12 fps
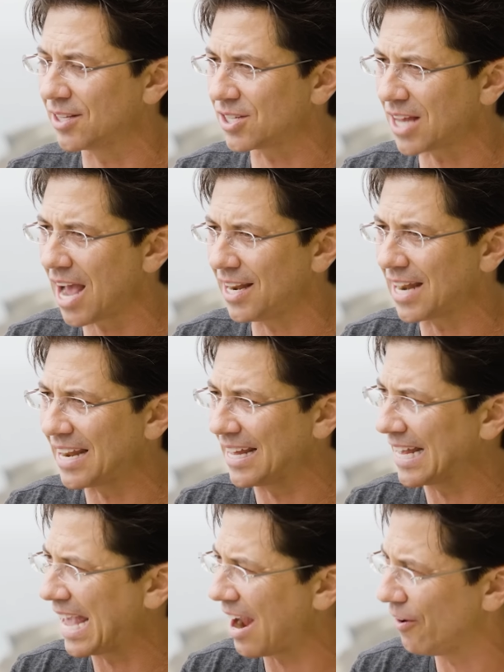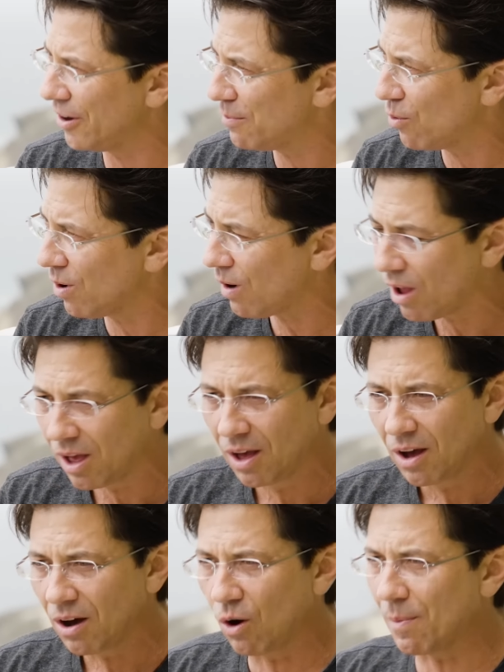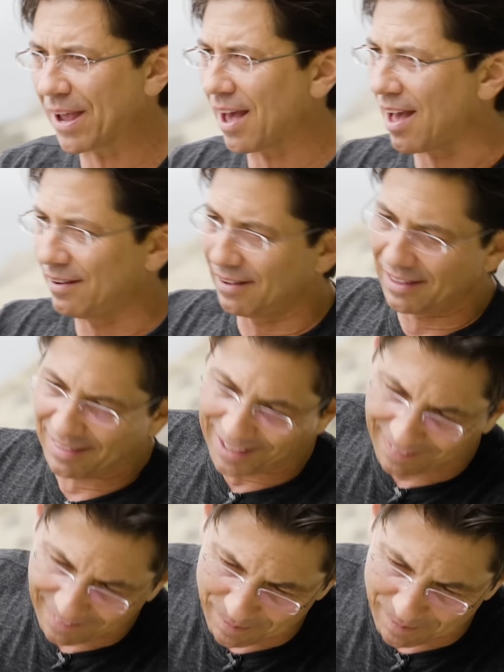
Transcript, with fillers: decided I didn't care anymore, yeah. oh my God, like